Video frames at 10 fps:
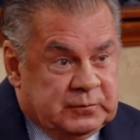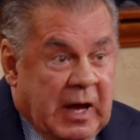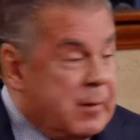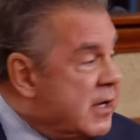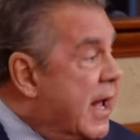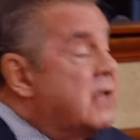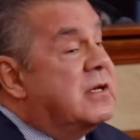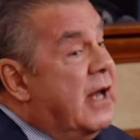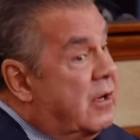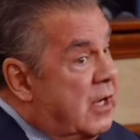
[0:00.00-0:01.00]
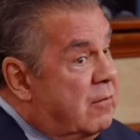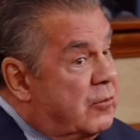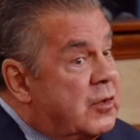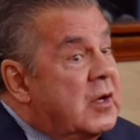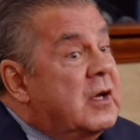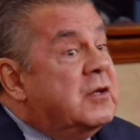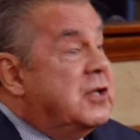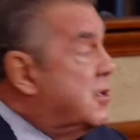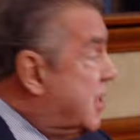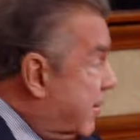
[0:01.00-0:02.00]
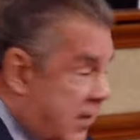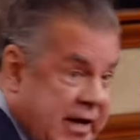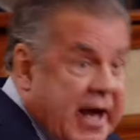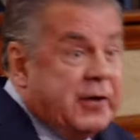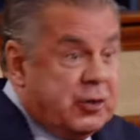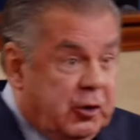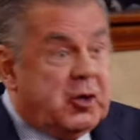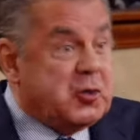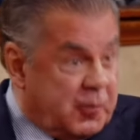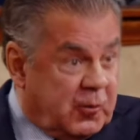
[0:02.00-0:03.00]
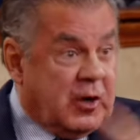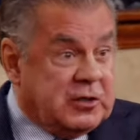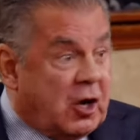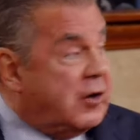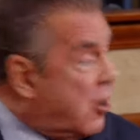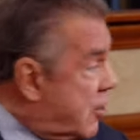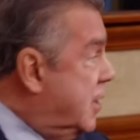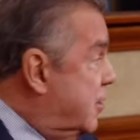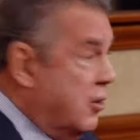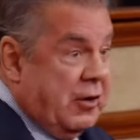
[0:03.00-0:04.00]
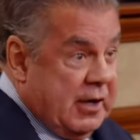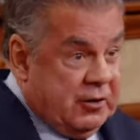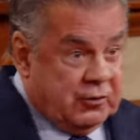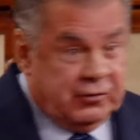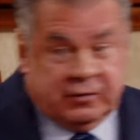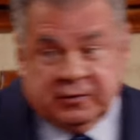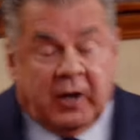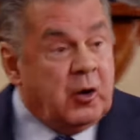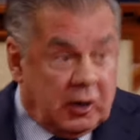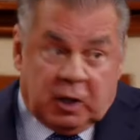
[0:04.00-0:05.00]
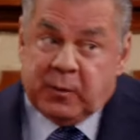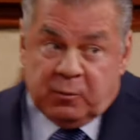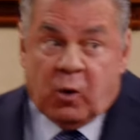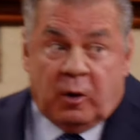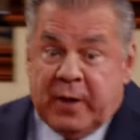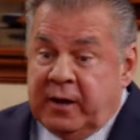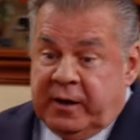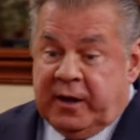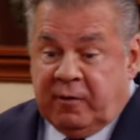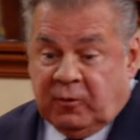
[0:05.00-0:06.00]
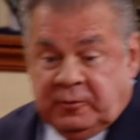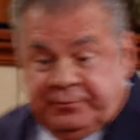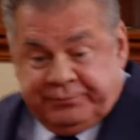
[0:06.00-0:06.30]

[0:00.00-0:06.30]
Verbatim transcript: I've been casting out devils since 78, two years before I start, started teaching on angels. I know a little bit more about the devil.